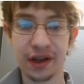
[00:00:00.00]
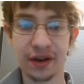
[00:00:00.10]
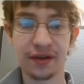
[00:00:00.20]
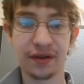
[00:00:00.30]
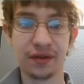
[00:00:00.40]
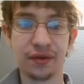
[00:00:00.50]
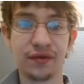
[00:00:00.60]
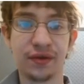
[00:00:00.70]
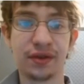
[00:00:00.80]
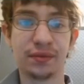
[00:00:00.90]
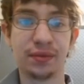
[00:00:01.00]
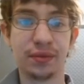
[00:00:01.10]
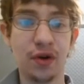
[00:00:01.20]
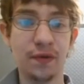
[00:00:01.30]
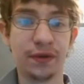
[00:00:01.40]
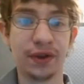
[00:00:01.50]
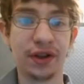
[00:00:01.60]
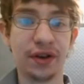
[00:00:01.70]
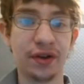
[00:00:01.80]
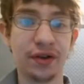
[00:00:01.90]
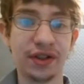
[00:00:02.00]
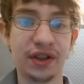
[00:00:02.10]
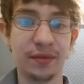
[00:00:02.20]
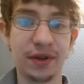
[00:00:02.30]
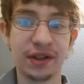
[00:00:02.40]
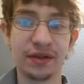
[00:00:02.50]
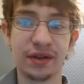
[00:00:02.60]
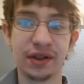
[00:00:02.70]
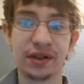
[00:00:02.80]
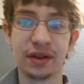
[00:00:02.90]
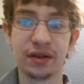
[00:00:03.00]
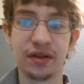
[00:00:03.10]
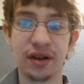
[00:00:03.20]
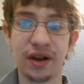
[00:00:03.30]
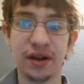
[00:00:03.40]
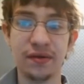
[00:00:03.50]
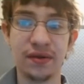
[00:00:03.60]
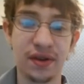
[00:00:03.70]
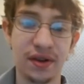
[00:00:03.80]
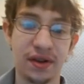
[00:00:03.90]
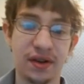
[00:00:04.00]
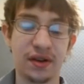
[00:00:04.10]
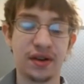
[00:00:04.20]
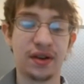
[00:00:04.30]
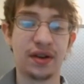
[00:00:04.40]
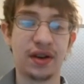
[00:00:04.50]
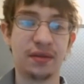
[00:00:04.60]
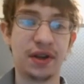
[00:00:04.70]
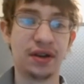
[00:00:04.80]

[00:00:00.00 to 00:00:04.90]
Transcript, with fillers: because I you've hopefully done all your assignments. You can just click log out and